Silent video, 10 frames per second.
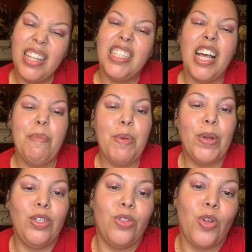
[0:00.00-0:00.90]
Tell me
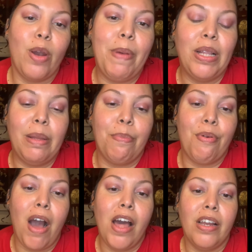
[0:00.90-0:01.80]
what you thought about the
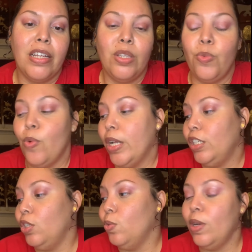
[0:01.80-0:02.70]
products,
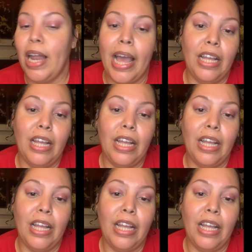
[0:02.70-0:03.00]
what you liked,